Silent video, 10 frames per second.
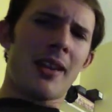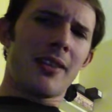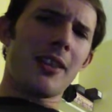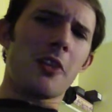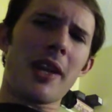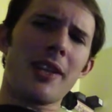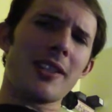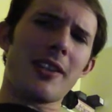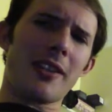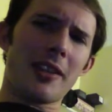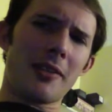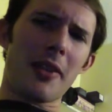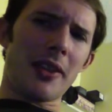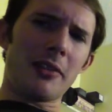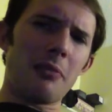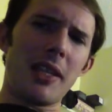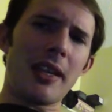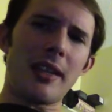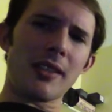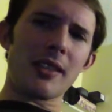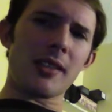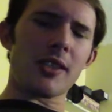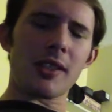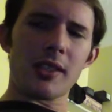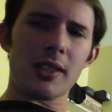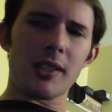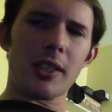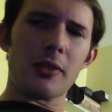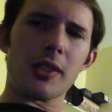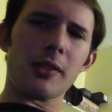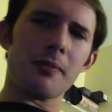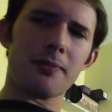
The humanitarian thing is BS. It's just an excuse.